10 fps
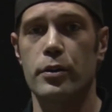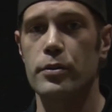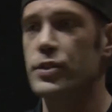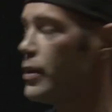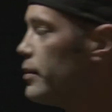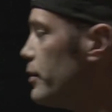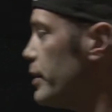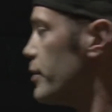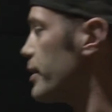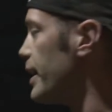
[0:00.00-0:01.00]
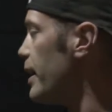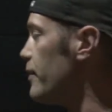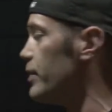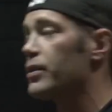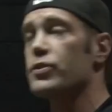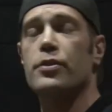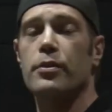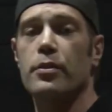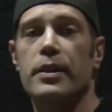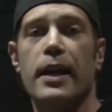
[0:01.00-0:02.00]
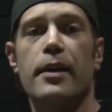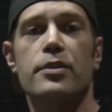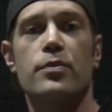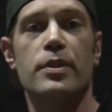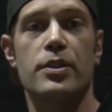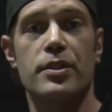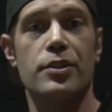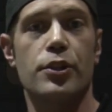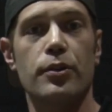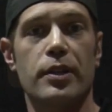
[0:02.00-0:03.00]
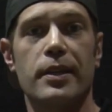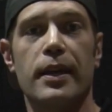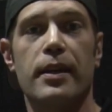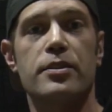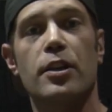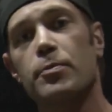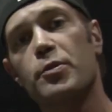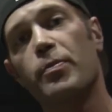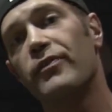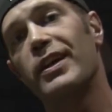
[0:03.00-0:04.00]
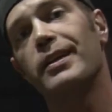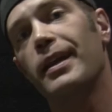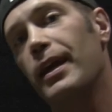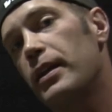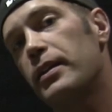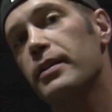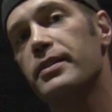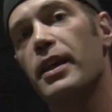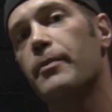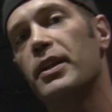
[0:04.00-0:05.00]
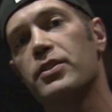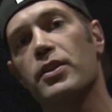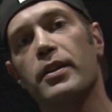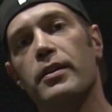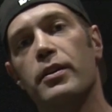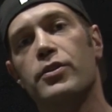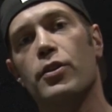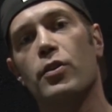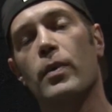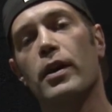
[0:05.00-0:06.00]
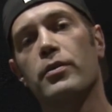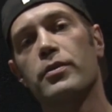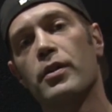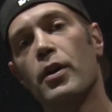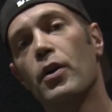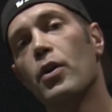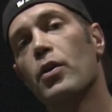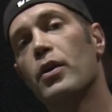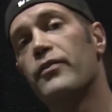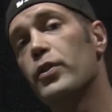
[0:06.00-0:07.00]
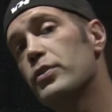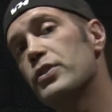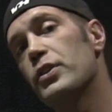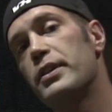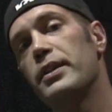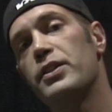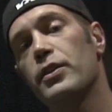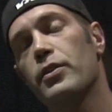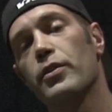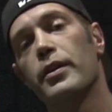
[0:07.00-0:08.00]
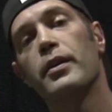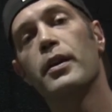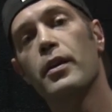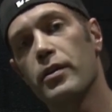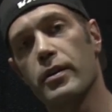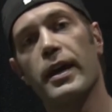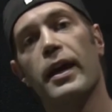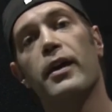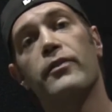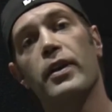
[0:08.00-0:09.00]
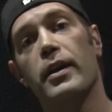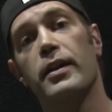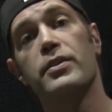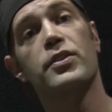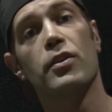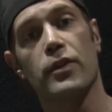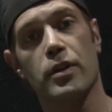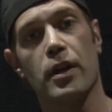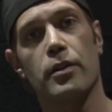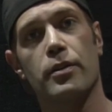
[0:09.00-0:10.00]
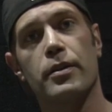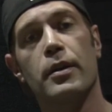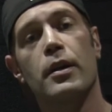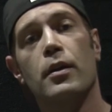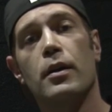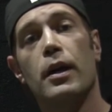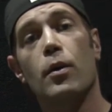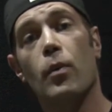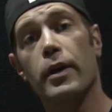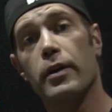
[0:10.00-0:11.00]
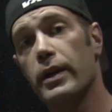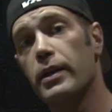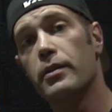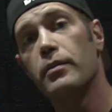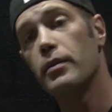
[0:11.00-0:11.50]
using, you're either going to have an external gas, which is a shielding gas, helps preventing any contaminants getting into your weld, or if you're using a DC current, you're going to have a silver colored wiring